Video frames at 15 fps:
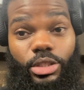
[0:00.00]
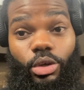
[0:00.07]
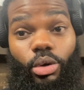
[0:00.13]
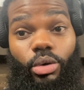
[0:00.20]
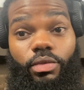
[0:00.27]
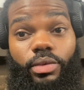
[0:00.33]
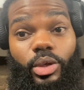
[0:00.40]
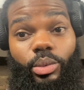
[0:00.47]
So
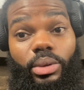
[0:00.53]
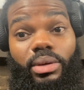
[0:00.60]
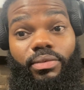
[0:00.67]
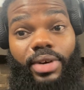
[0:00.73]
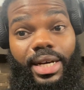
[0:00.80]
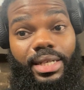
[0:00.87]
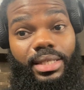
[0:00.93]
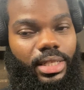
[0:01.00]
hopefully we can
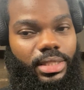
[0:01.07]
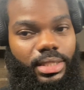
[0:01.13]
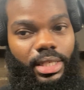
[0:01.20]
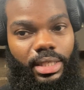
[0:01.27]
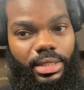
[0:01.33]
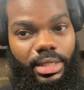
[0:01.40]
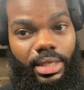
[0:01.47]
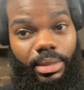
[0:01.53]
find it the
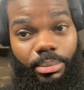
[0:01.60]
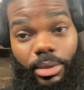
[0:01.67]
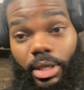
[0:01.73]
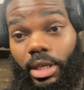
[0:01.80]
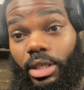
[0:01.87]
second time.